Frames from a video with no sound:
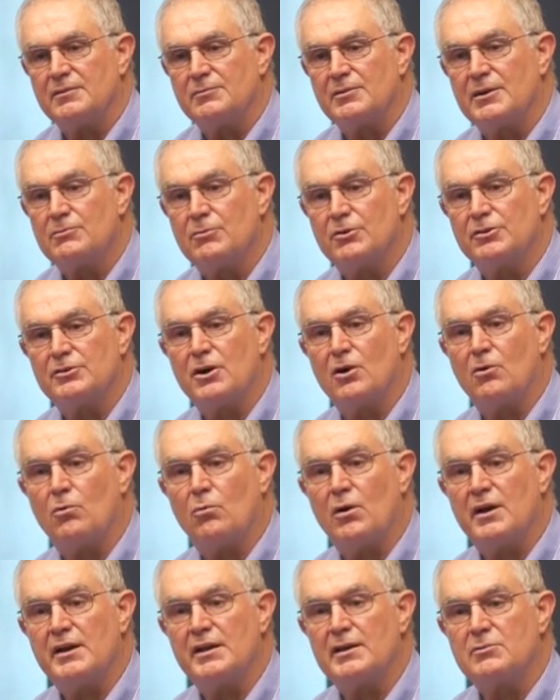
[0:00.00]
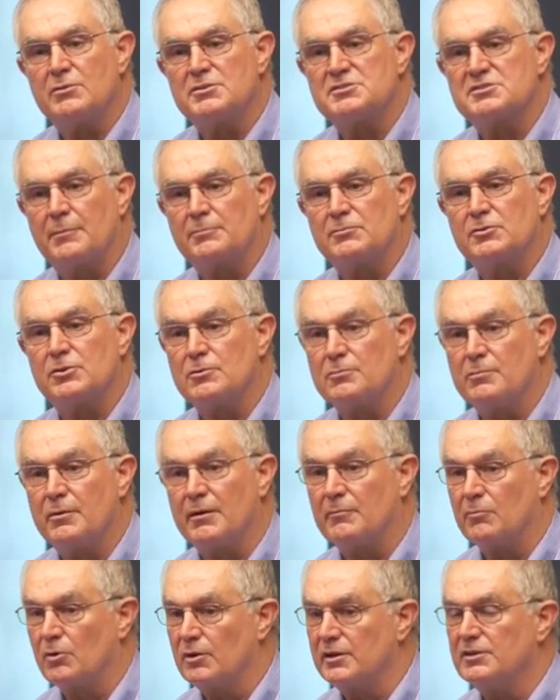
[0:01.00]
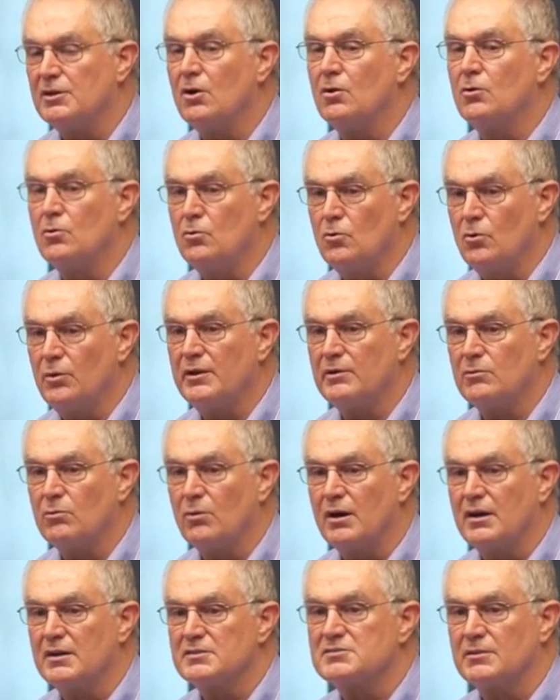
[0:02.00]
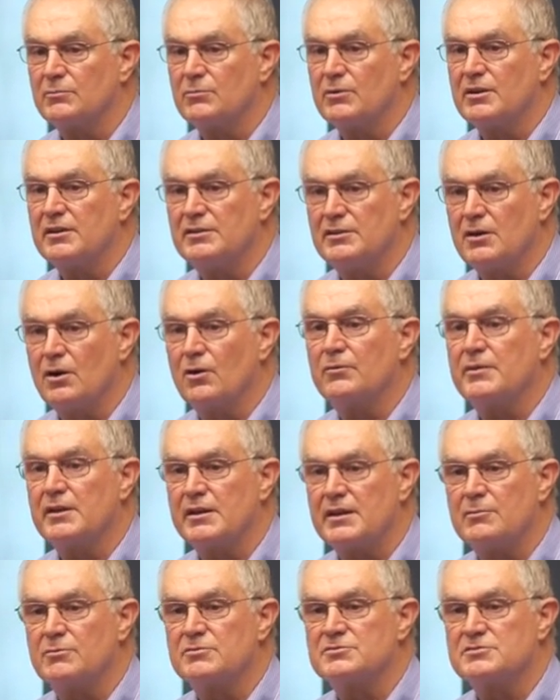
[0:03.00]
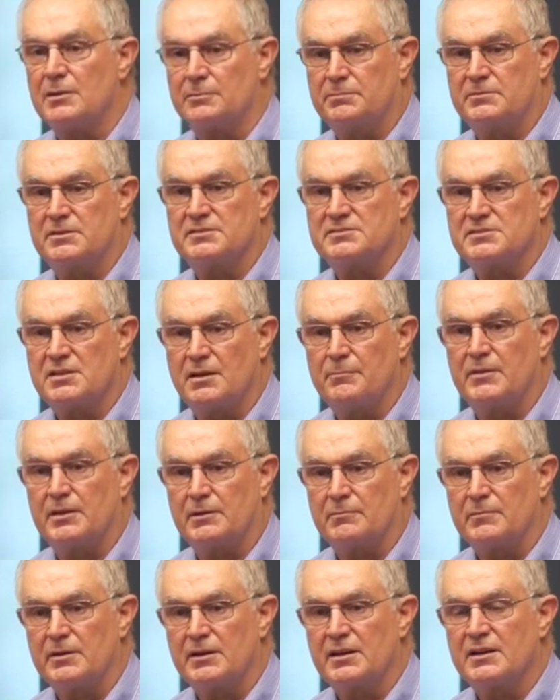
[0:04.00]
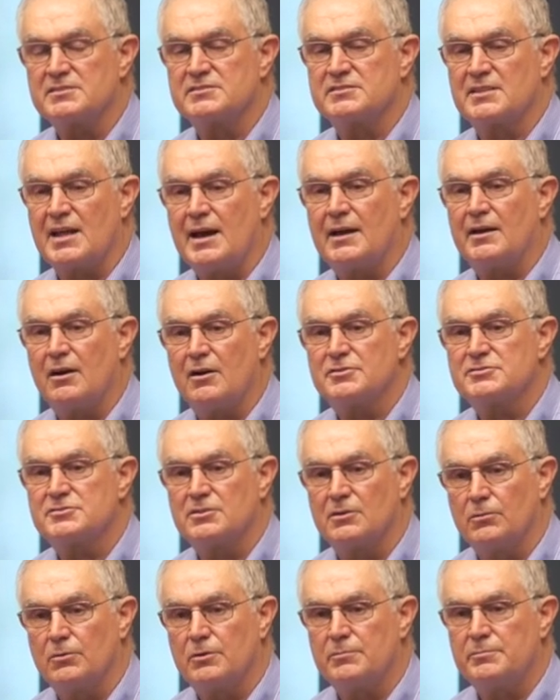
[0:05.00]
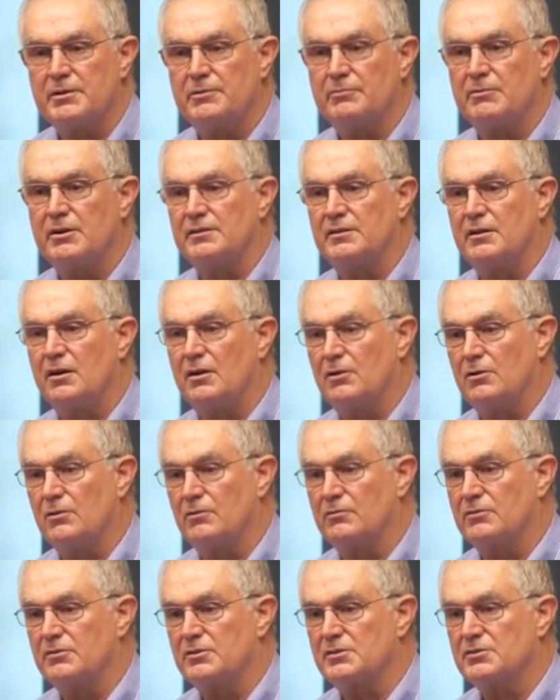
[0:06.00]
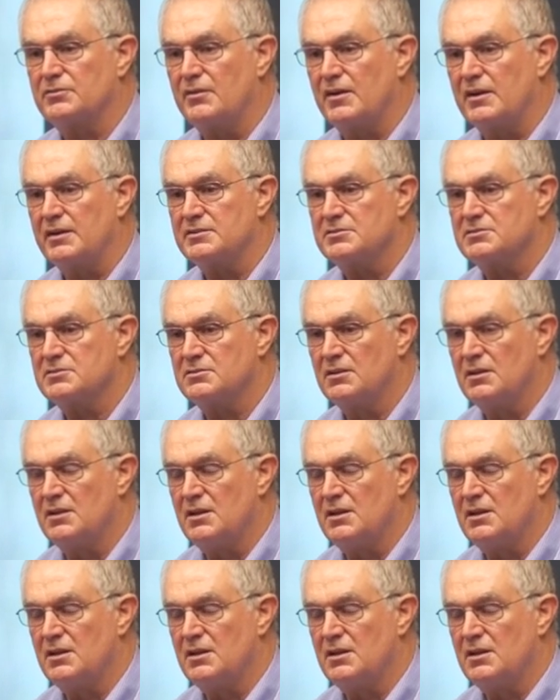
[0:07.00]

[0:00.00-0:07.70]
We wouldn't know what he was up to, but we'd know who he was, and we'd know that he was up to something, because that also would be written all over his face.